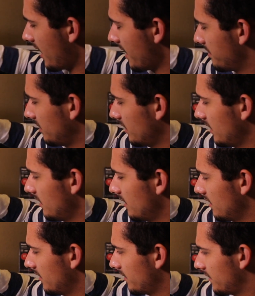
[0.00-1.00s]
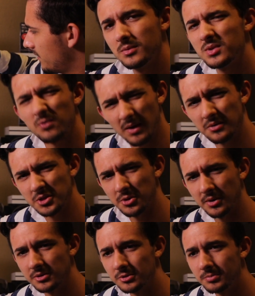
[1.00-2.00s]
I believe, it was around
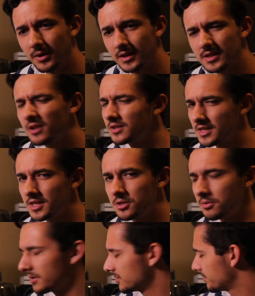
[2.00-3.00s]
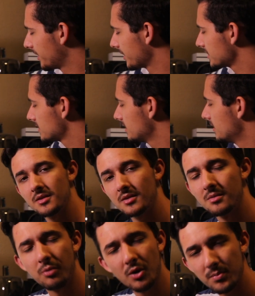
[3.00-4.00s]
200 bucks. I'll just say 200 bucks.
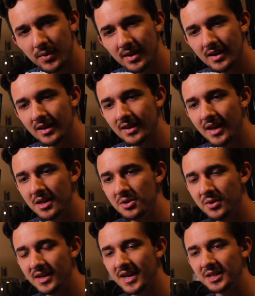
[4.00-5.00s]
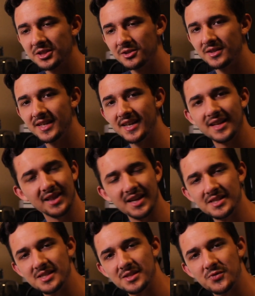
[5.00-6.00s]
The point being that you can actually get
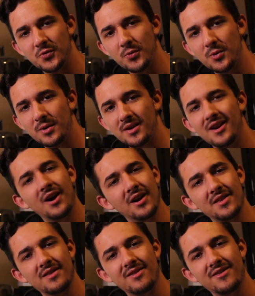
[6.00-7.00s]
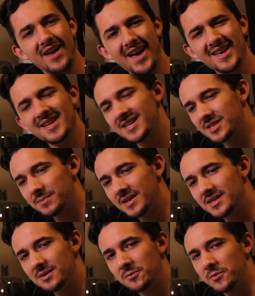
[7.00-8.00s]
lenses for not that
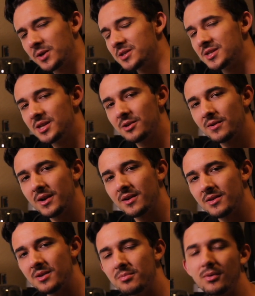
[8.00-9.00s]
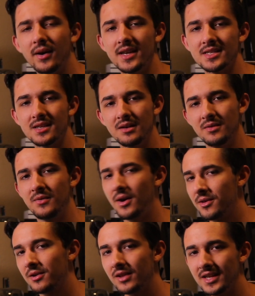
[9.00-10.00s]
expensive considering the price of
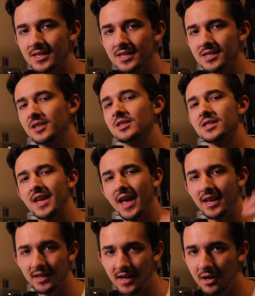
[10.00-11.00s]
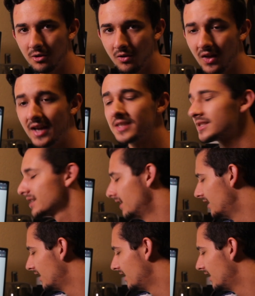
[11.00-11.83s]
other lenses such as Canon L-Class.